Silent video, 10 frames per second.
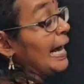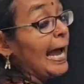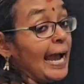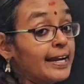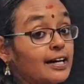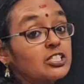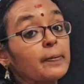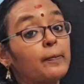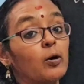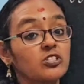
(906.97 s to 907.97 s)

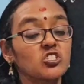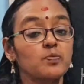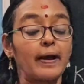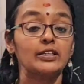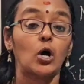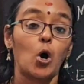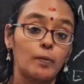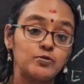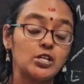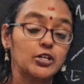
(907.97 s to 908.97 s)
Energy possessed by the
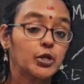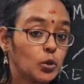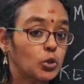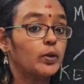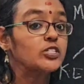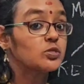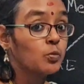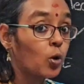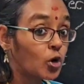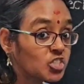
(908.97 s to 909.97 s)
object due to its
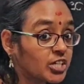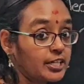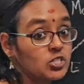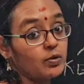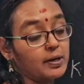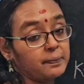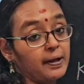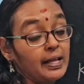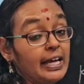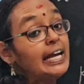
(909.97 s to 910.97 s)
motion is what, ma?